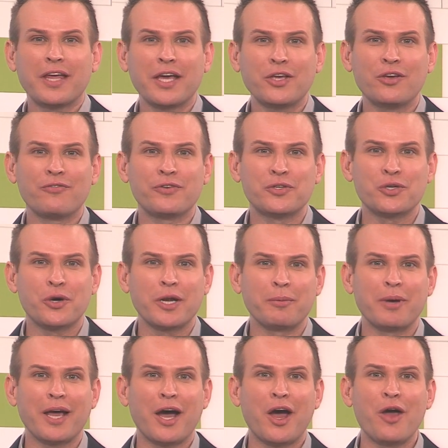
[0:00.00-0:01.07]
Thank you for joining
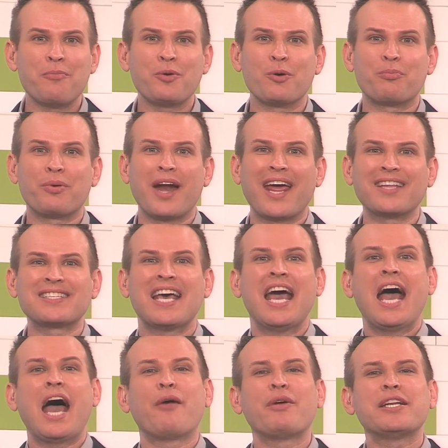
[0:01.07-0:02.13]
me. I hope your brains
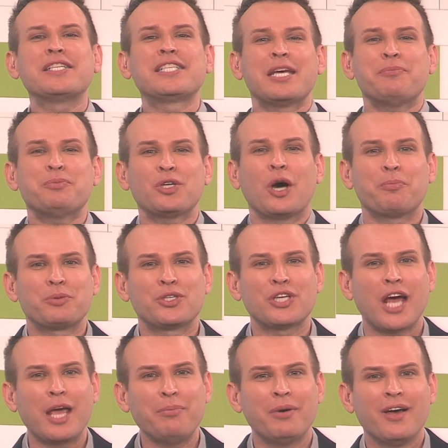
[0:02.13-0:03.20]
are in tip-top
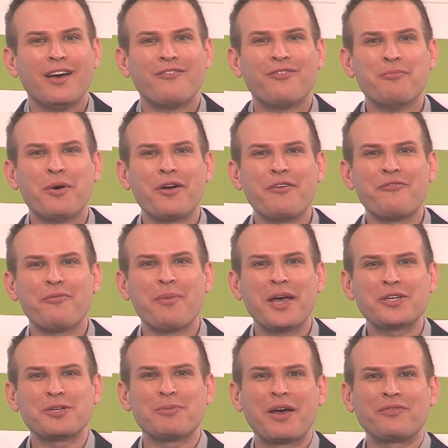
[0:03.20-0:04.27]
shape. For more
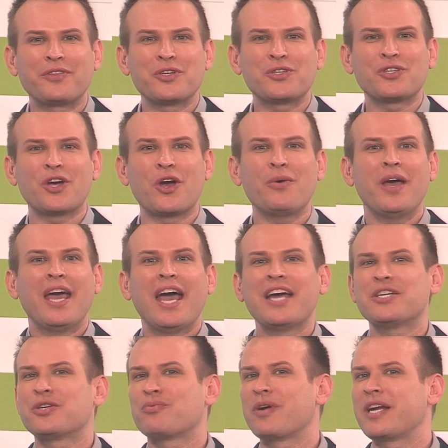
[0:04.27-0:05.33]
information about this show
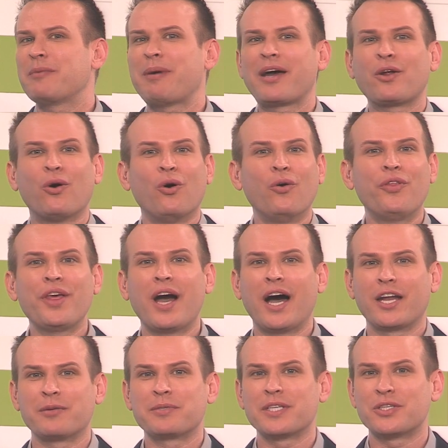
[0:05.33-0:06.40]
and to read about all the
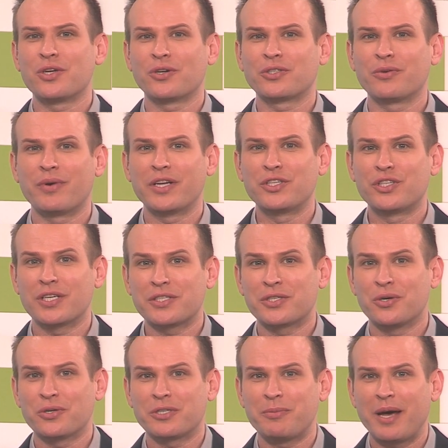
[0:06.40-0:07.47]
items that Dr. Redd just
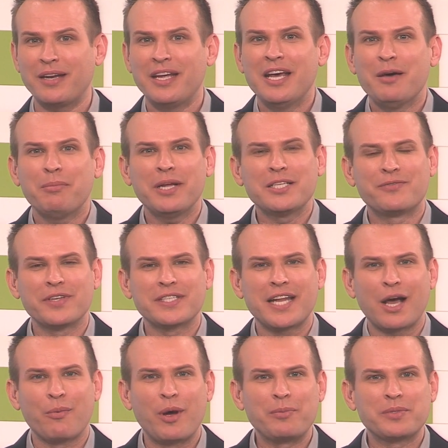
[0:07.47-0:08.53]
talked about, please visit
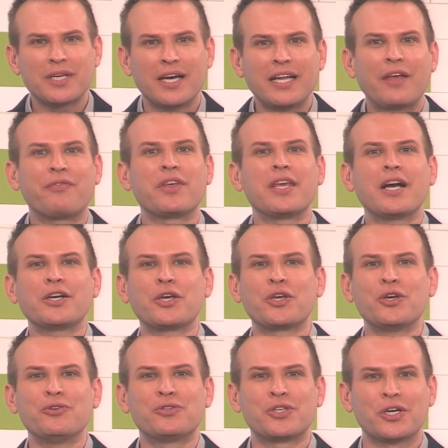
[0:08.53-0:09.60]
our website at
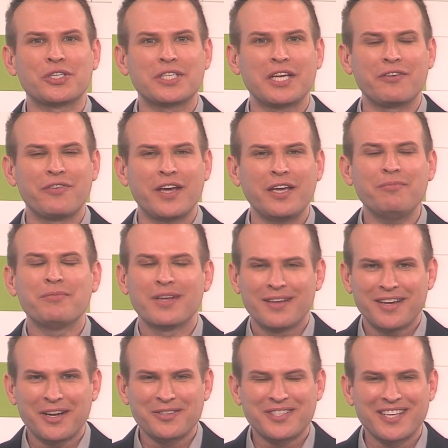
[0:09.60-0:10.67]
theyoungeryou.tv
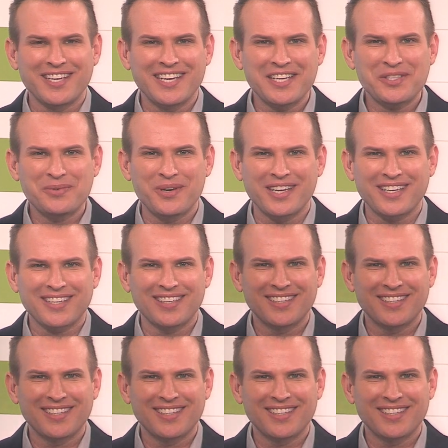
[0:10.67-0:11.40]
and I'll see you next week.